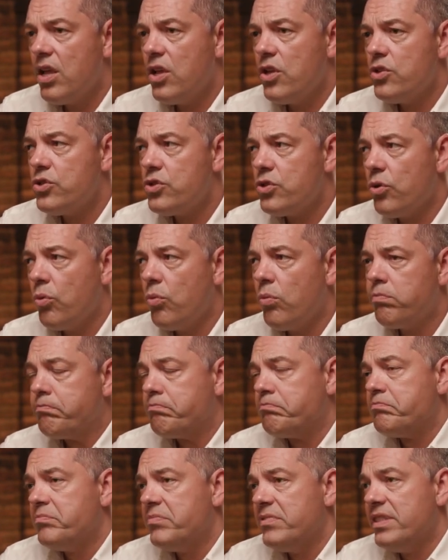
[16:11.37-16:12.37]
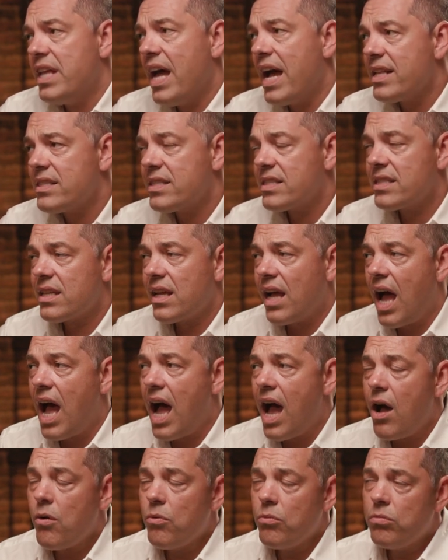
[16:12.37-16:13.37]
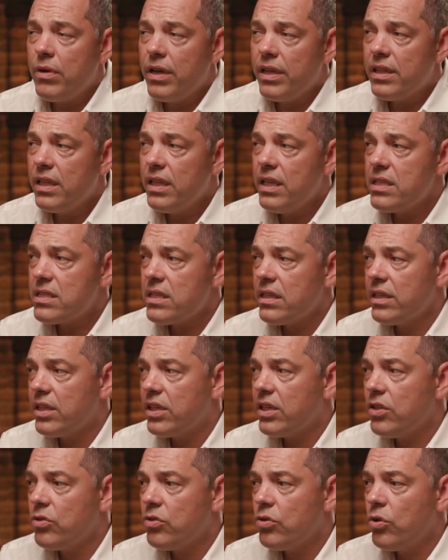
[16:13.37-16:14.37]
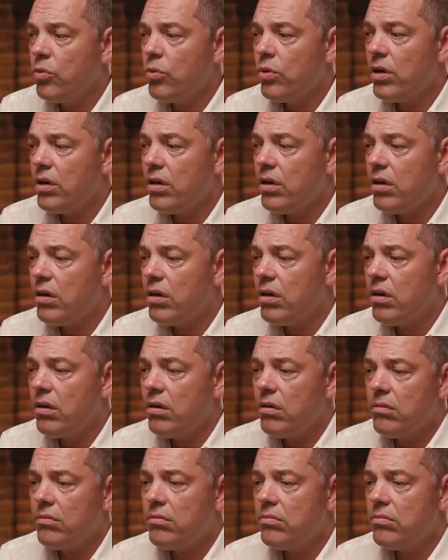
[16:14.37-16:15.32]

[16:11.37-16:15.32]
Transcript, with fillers: So that's how, at least, like, you know,